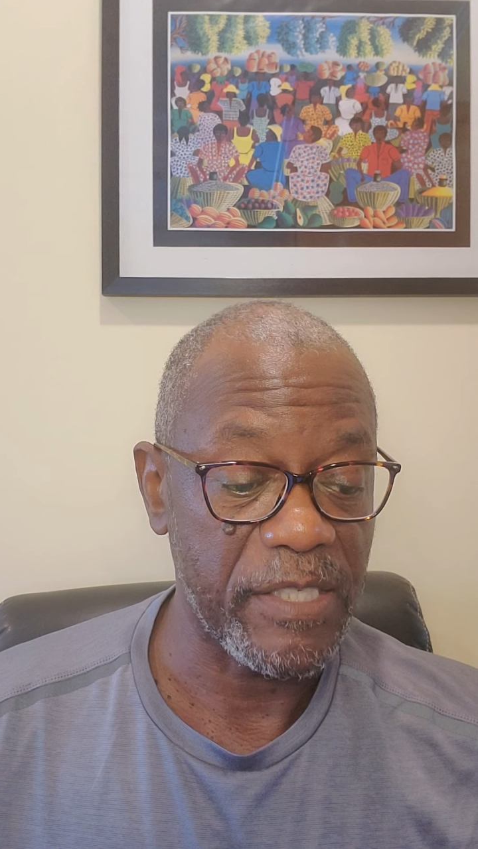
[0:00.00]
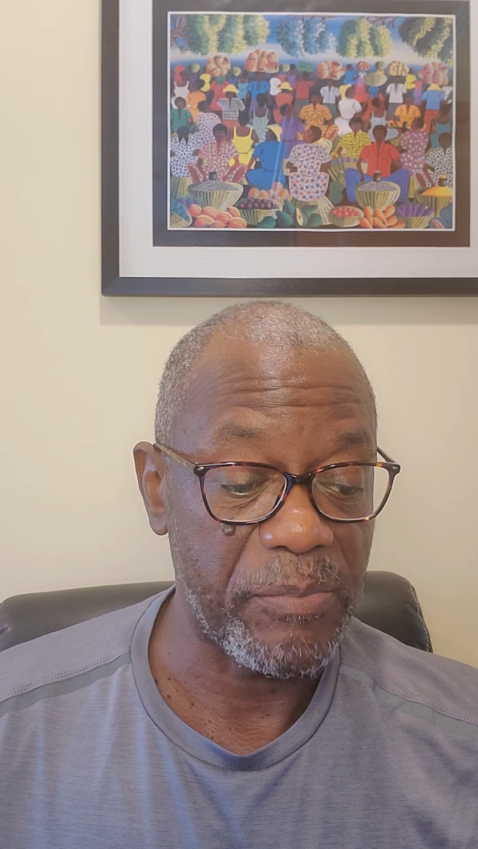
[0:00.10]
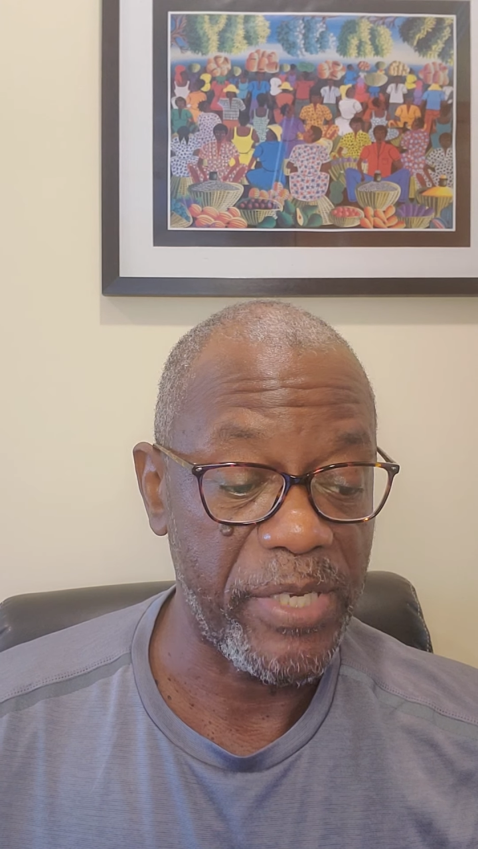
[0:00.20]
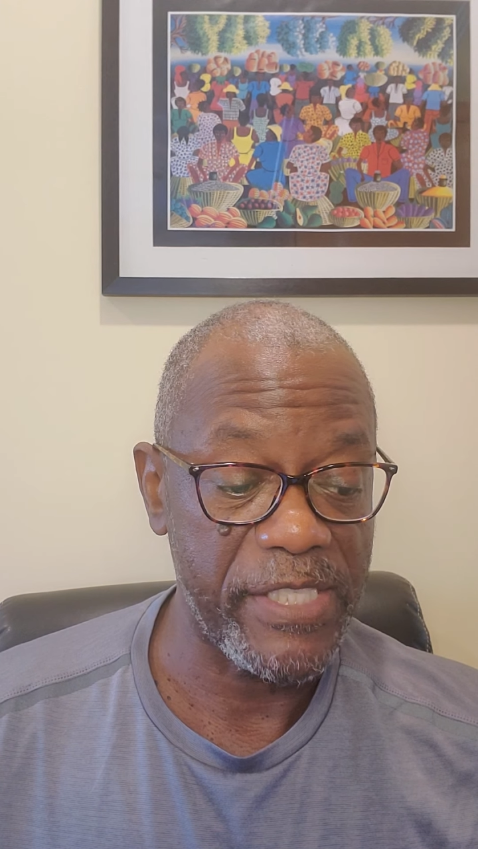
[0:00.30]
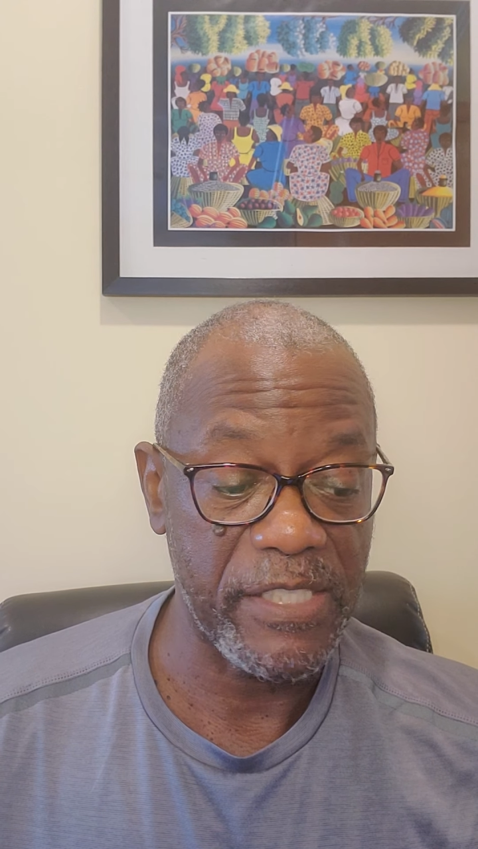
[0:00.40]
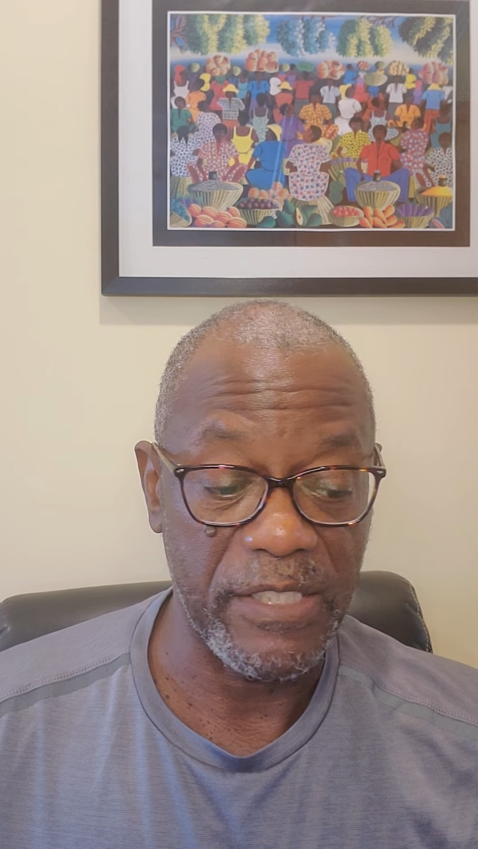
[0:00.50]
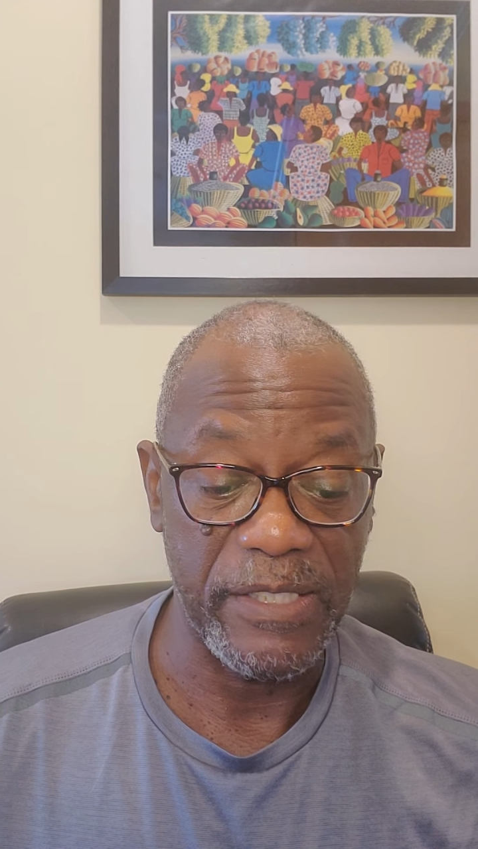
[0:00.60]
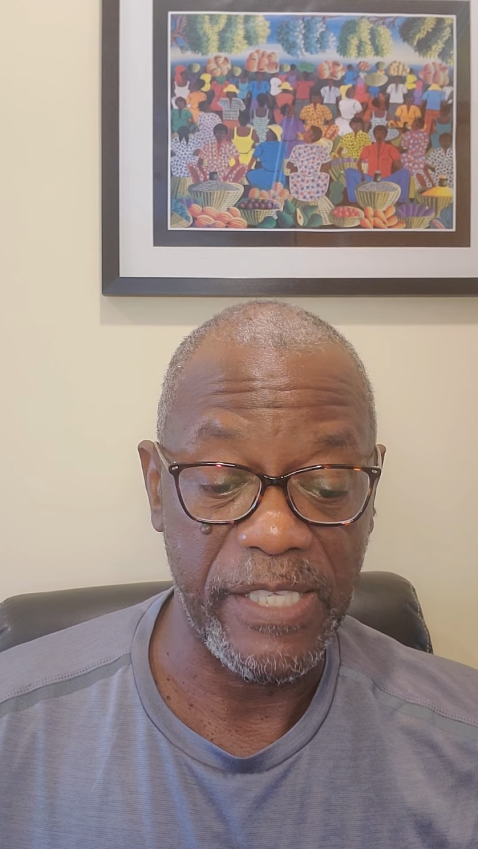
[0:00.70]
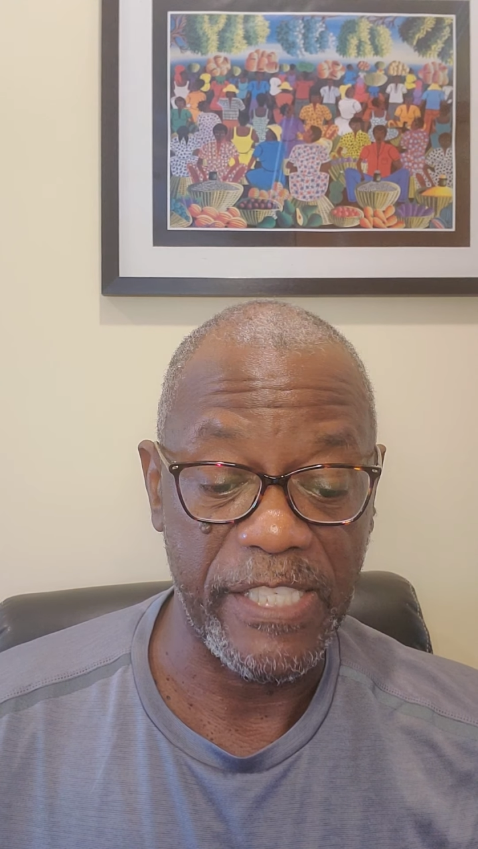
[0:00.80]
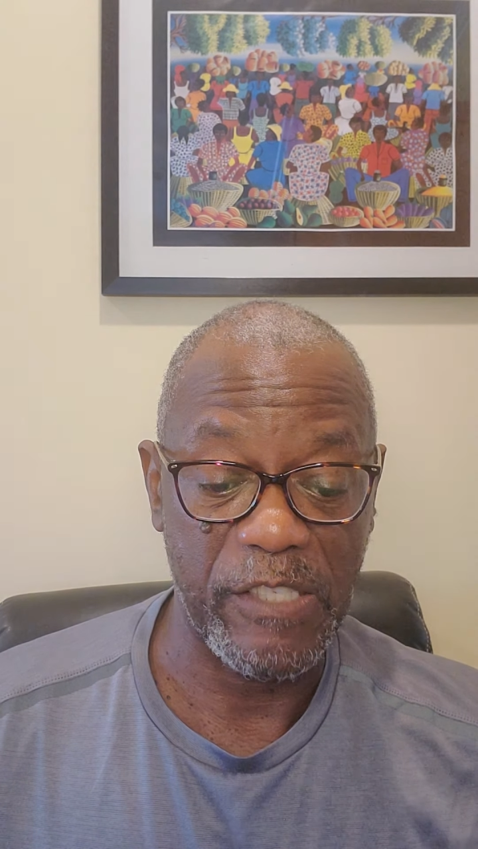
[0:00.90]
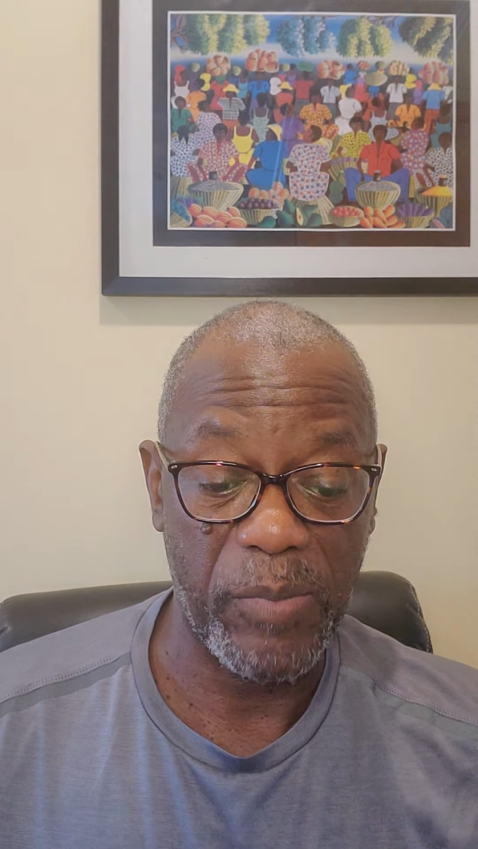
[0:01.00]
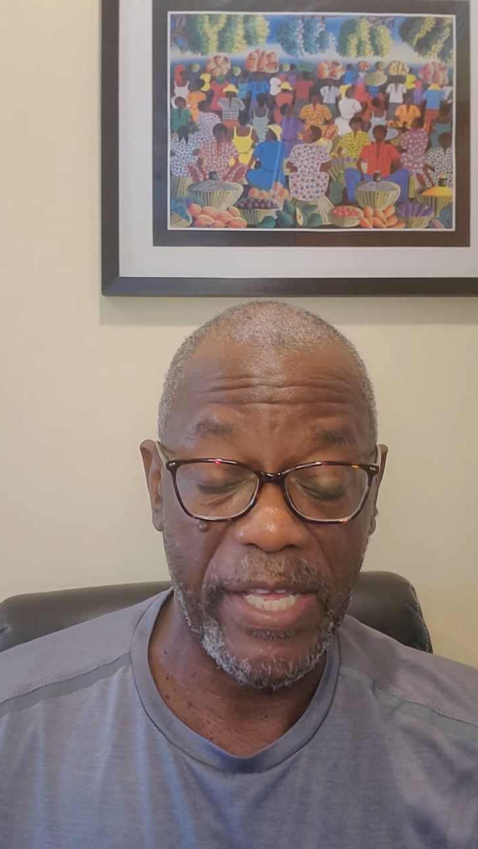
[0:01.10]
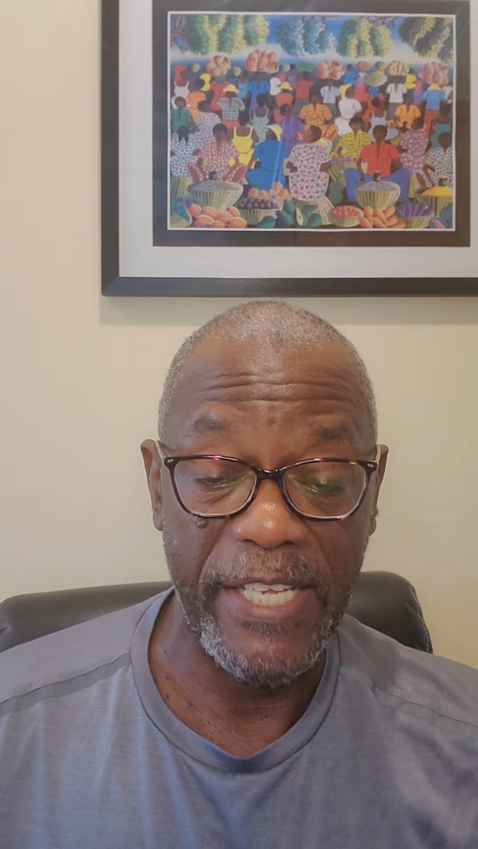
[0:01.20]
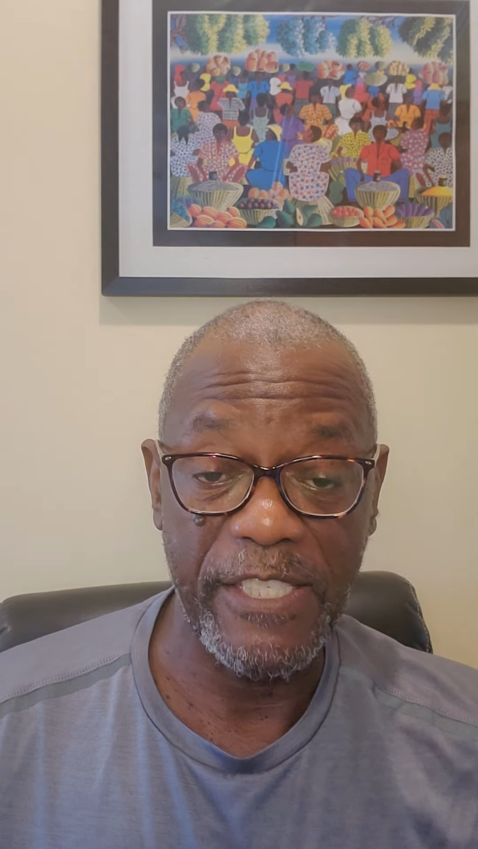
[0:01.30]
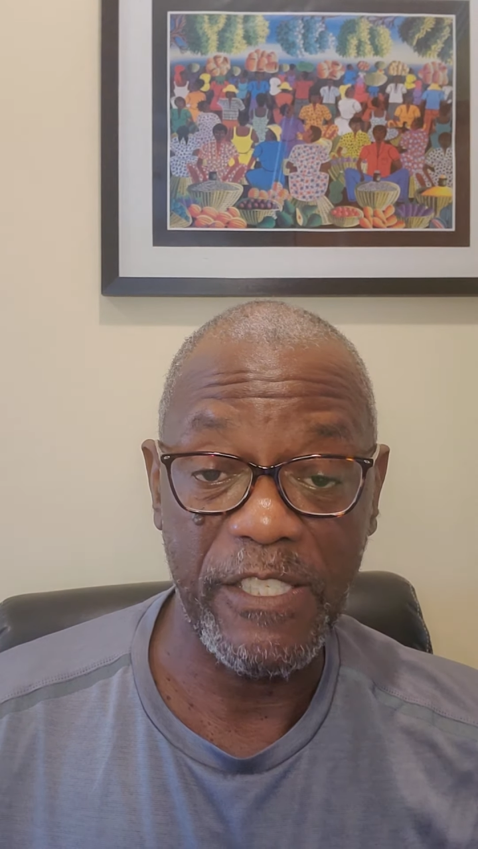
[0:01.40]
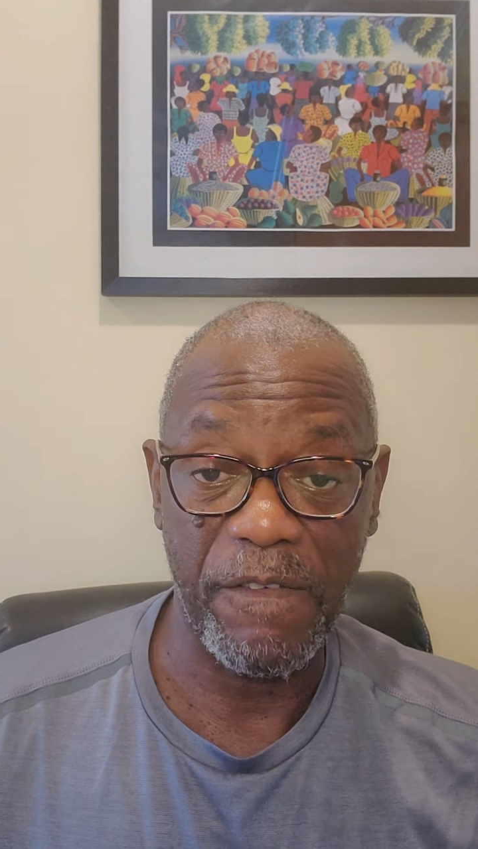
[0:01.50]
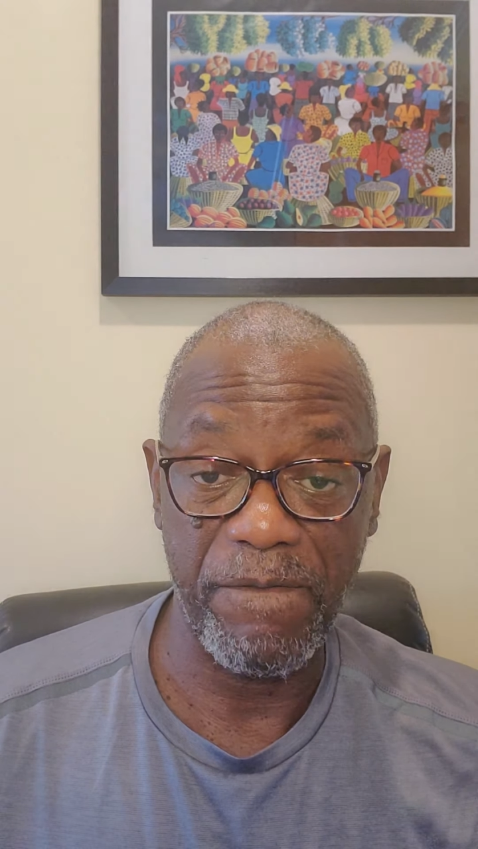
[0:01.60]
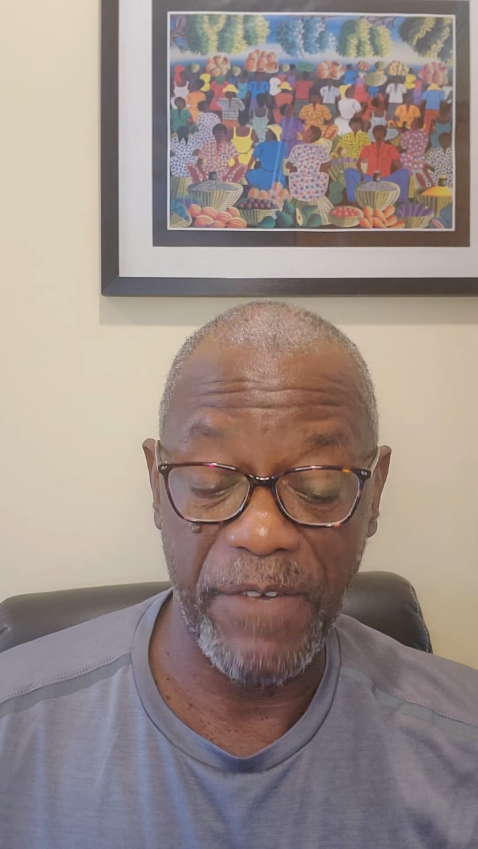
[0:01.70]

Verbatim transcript: epistle explains the